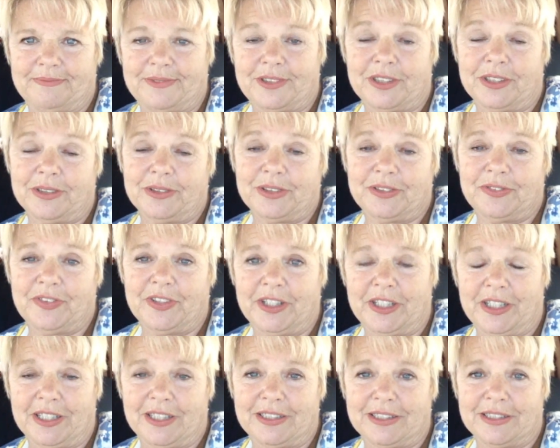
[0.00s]
So it was
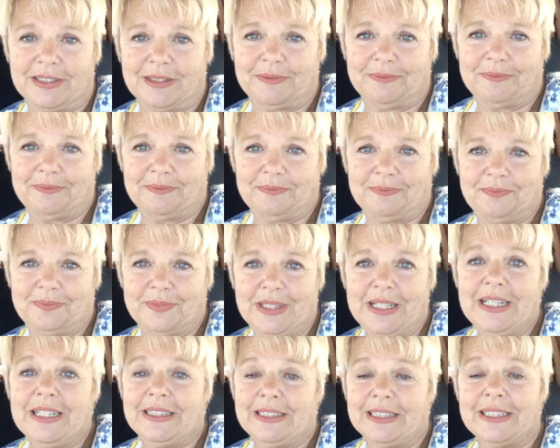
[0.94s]
very nice.
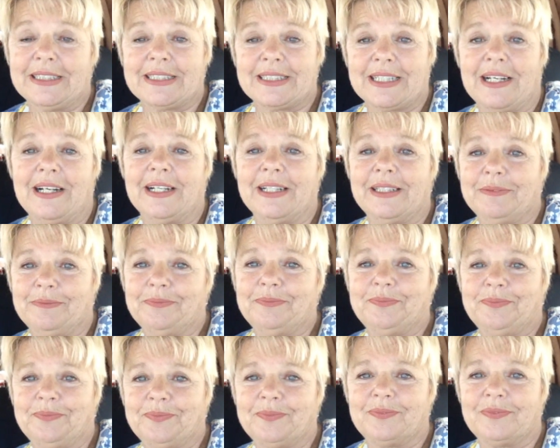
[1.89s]
Nice guy.
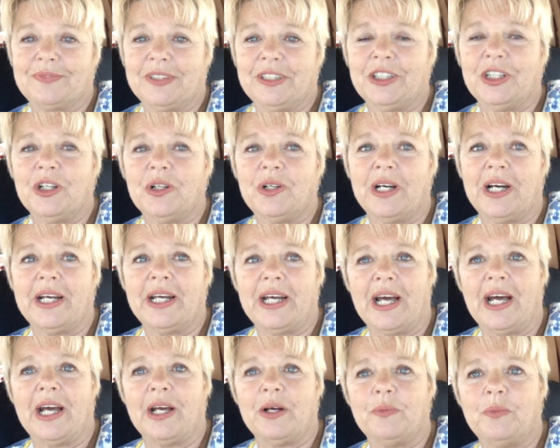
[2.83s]
You know,
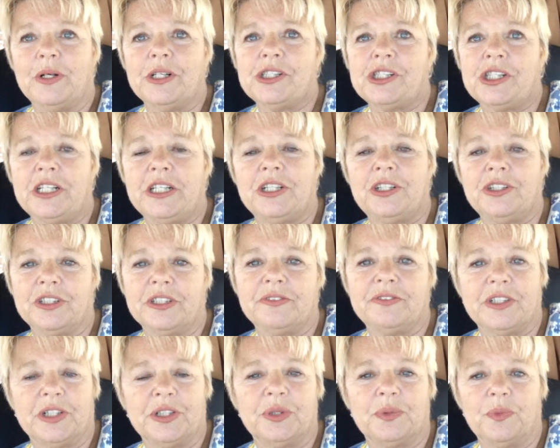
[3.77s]
I wish he could
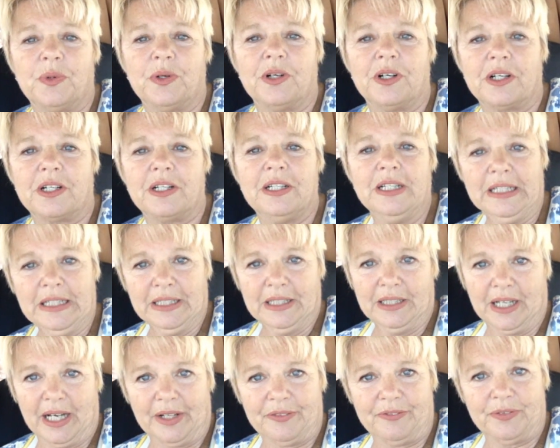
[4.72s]
have done the work.
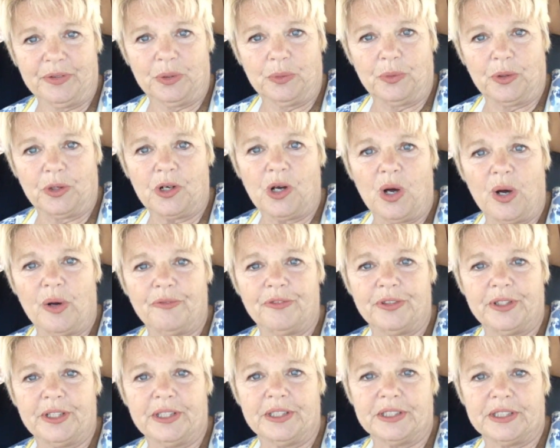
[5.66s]
I'd feel real
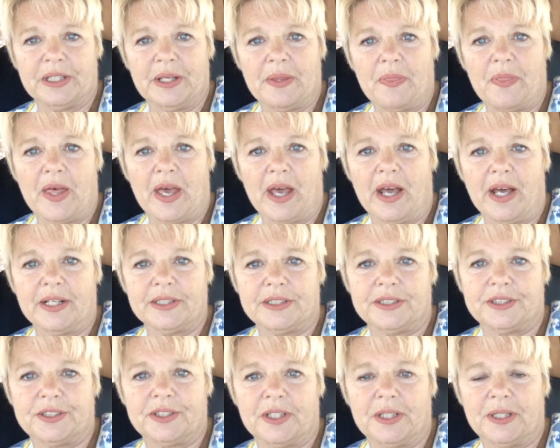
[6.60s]
confident in
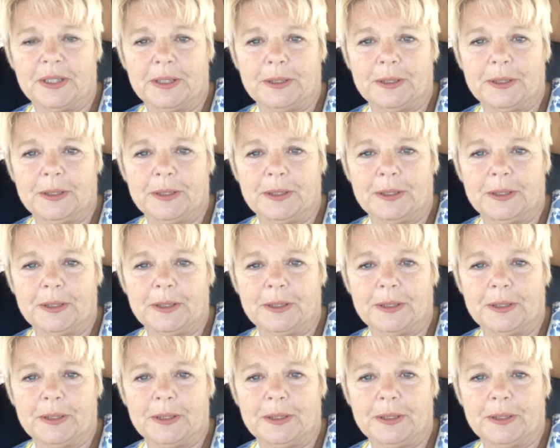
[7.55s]
that.